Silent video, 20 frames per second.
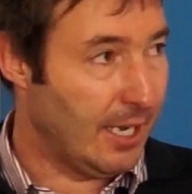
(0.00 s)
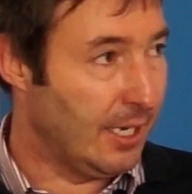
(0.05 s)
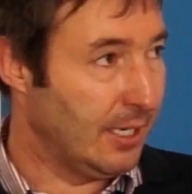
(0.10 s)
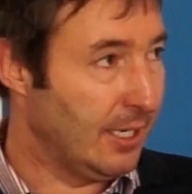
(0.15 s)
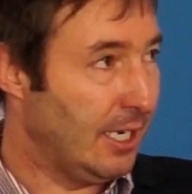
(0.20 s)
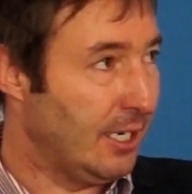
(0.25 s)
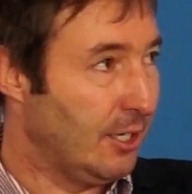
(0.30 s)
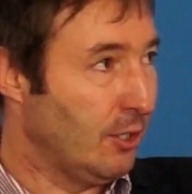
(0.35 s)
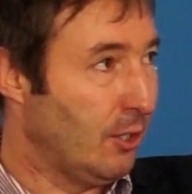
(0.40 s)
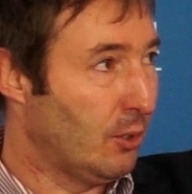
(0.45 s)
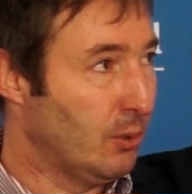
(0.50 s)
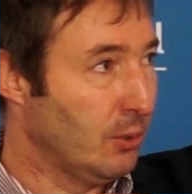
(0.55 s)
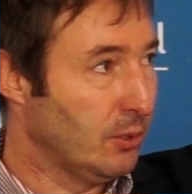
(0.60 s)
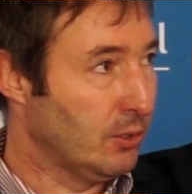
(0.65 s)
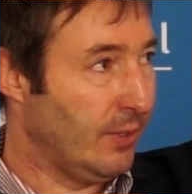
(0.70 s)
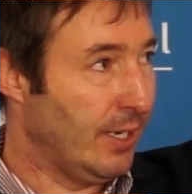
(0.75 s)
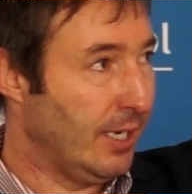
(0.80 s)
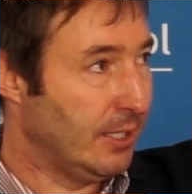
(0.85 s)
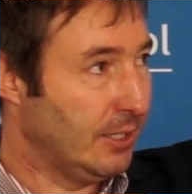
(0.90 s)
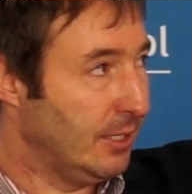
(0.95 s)
And Eleanor
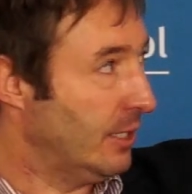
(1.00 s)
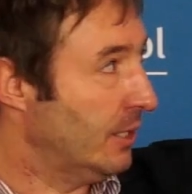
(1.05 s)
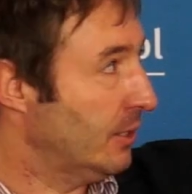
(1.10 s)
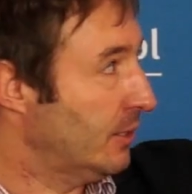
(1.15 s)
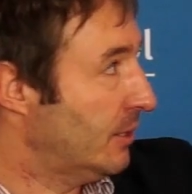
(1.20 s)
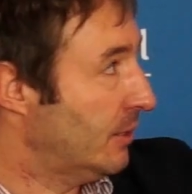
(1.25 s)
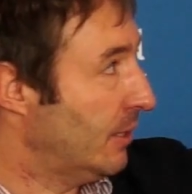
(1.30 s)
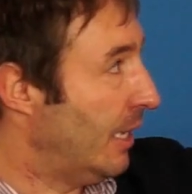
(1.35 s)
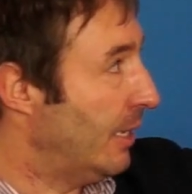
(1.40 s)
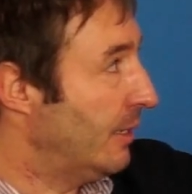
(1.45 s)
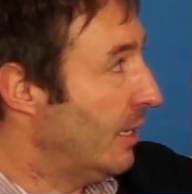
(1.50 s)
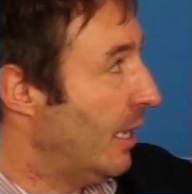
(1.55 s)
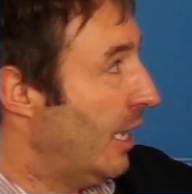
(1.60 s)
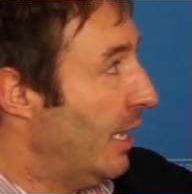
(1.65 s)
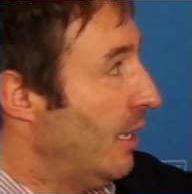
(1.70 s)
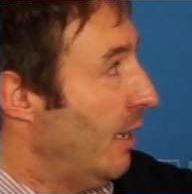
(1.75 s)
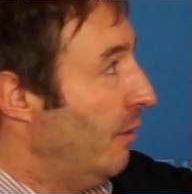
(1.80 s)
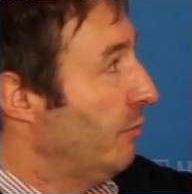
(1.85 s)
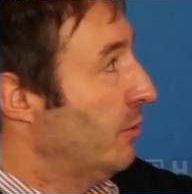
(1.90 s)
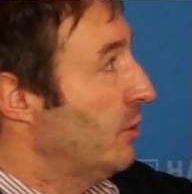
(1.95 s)
Roosevelt,
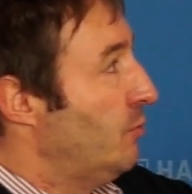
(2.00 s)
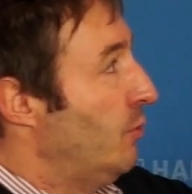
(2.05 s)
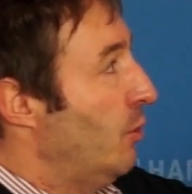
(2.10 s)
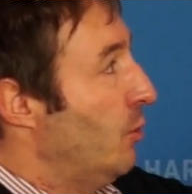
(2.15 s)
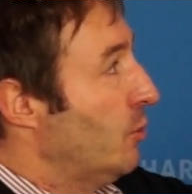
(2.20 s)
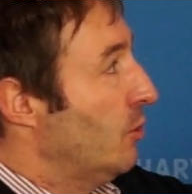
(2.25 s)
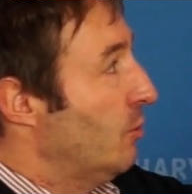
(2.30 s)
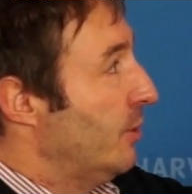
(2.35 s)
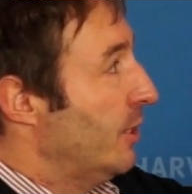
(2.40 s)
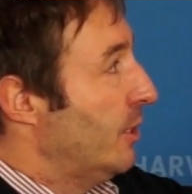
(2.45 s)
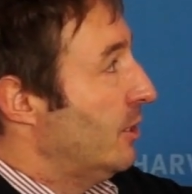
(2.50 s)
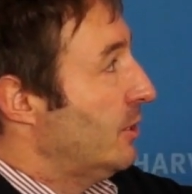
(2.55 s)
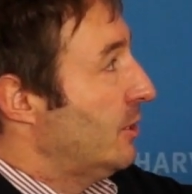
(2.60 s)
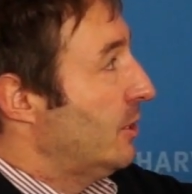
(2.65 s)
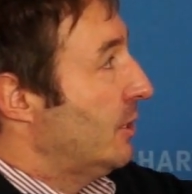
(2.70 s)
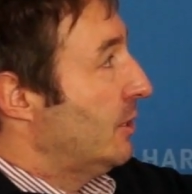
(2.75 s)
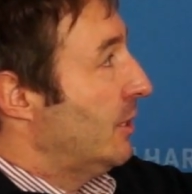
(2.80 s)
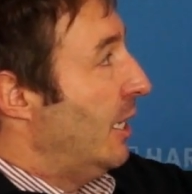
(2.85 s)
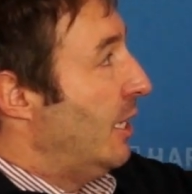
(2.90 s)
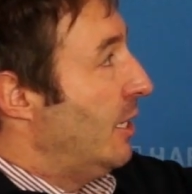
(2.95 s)
I love this photo
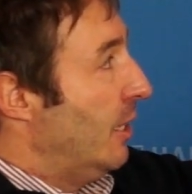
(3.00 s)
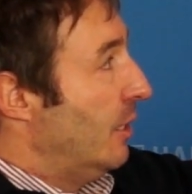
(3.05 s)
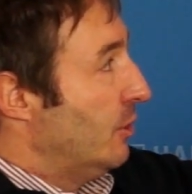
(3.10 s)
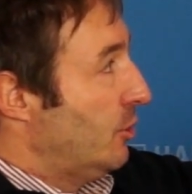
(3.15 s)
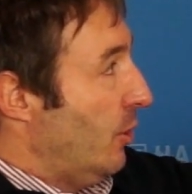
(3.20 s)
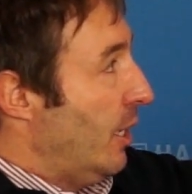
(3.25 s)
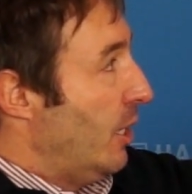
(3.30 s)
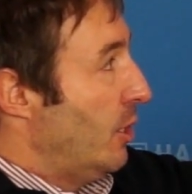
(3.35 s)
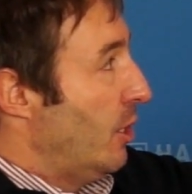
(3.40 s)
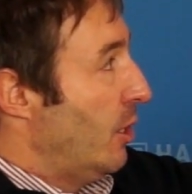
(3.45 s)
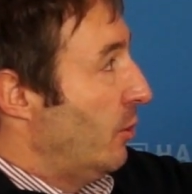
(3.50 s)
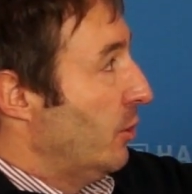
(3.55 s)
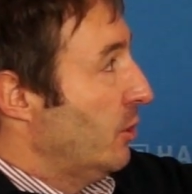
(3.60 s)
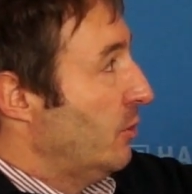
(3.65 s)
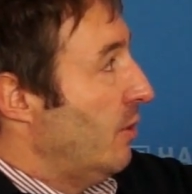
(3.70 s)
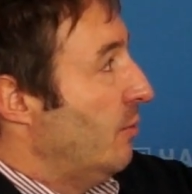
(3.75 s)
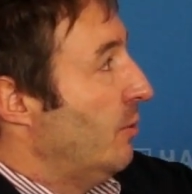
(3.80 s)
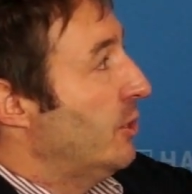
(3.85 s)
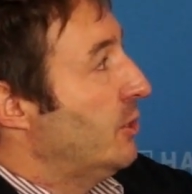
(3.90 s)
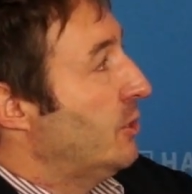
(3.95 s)
because Eleanor
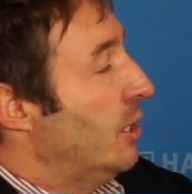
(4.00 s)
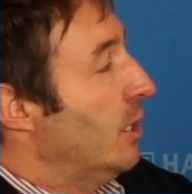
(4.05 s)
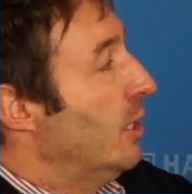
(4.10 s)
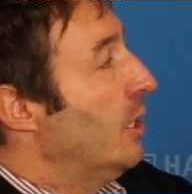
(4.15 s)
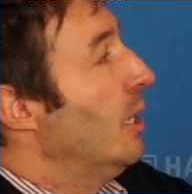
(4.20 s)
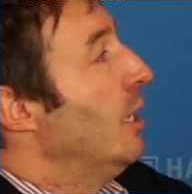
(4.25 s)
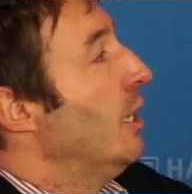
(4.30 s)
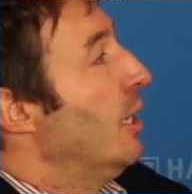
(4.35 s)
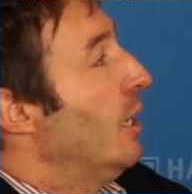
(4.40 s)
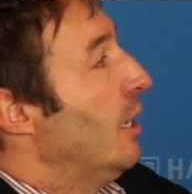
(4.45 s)
Roosevelt was the